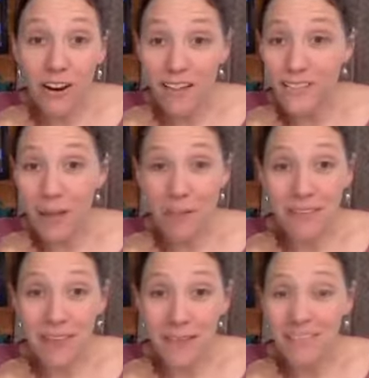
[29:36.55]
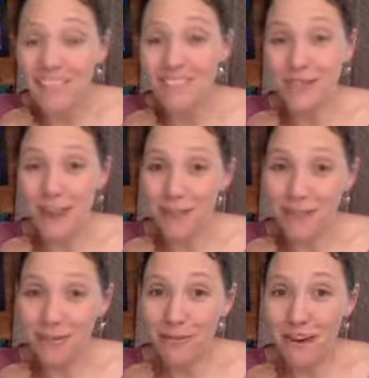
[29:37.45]
On top of that, we didn't drive
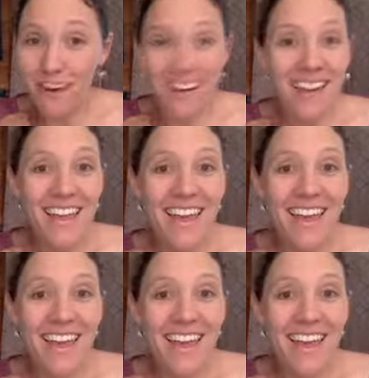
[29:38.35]
everywhere.